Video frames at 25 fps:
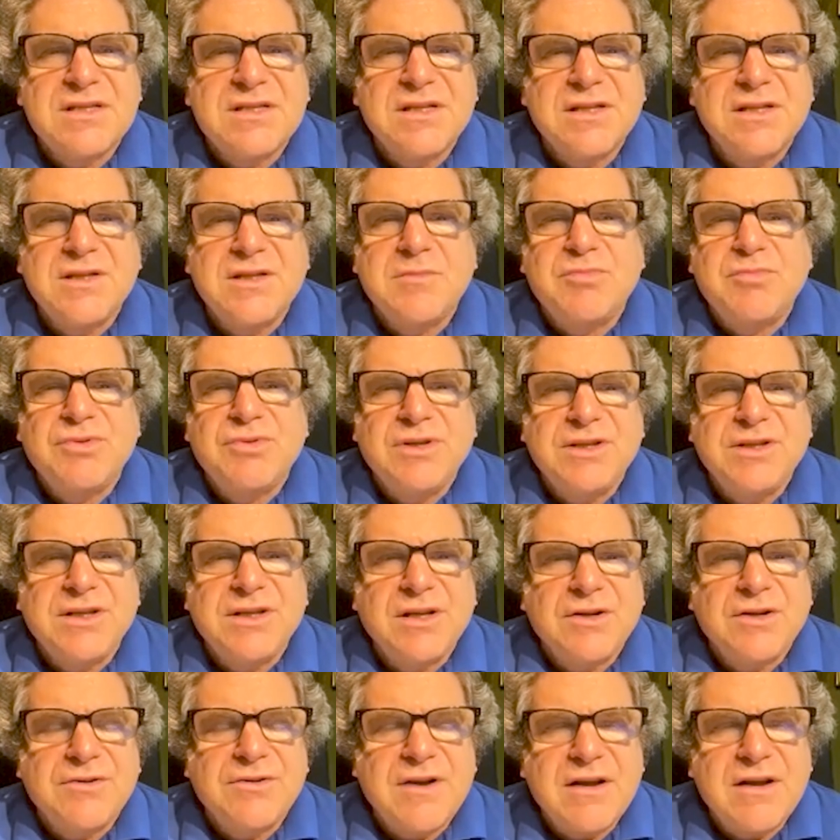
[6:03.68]
in the printing
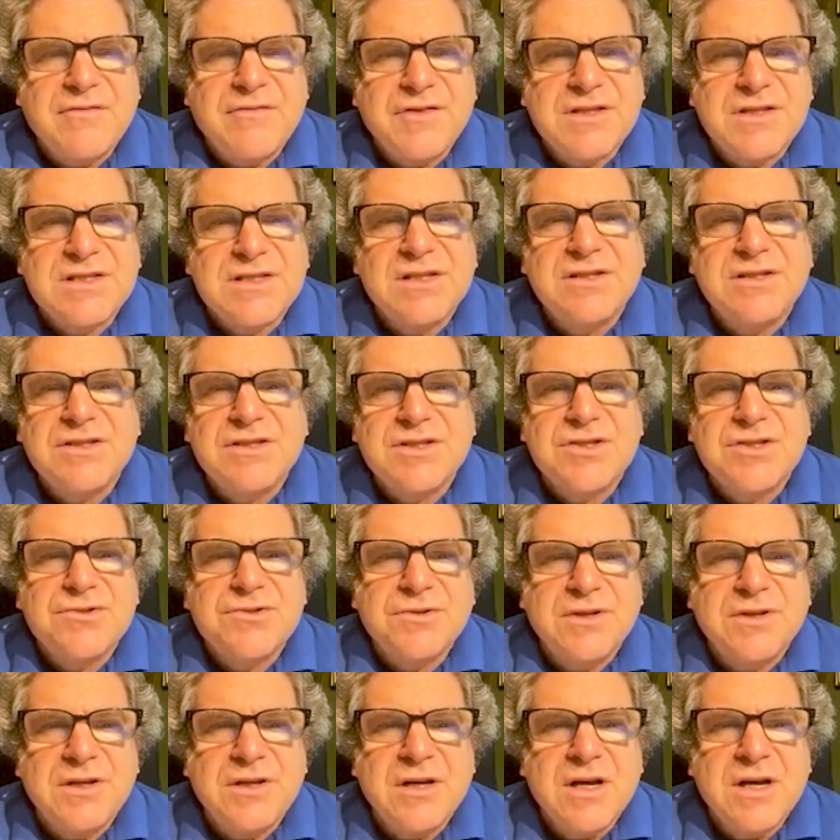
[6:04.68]
and graphics
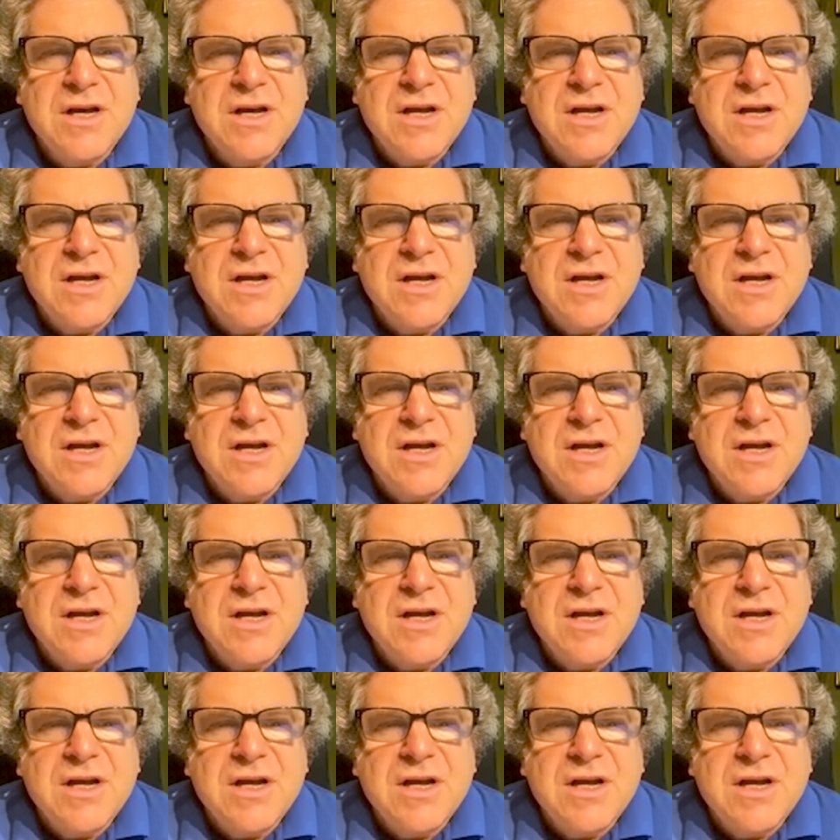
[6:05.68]
industry.